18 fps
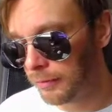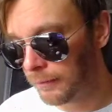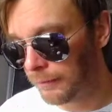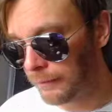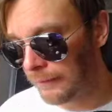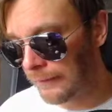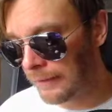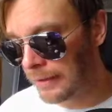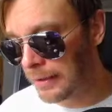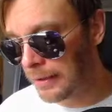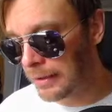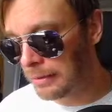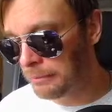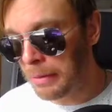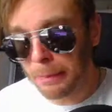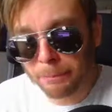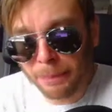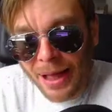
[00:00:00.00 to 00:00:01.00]

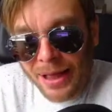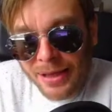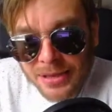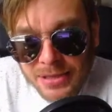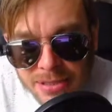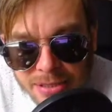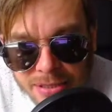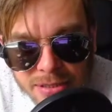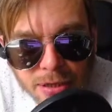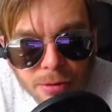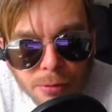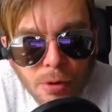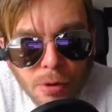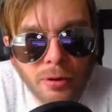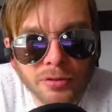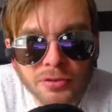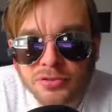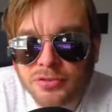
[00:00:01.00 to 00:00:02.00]
my biases
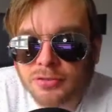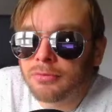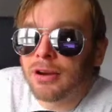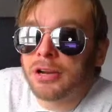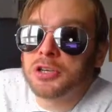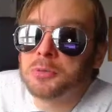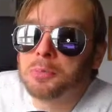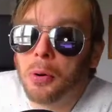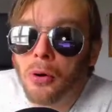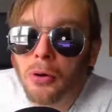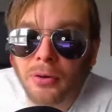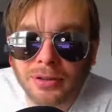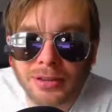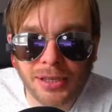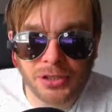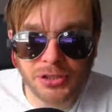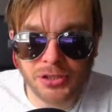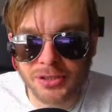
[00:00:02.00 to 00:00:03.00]
towards rich
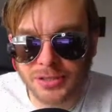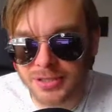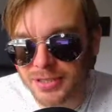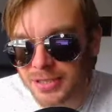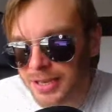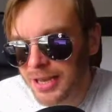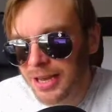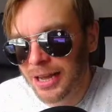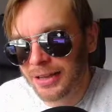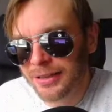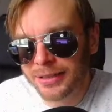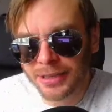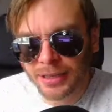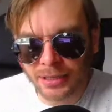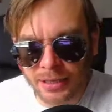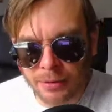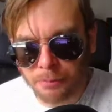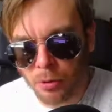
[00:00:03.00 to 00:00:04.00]
politicians and the
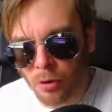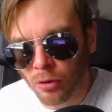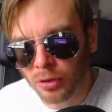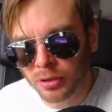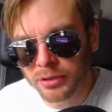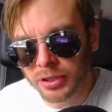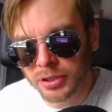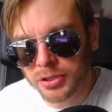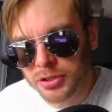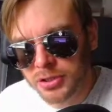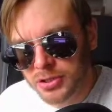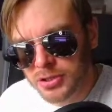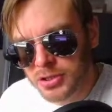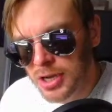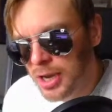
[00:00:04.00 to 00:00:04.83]
elite politicians,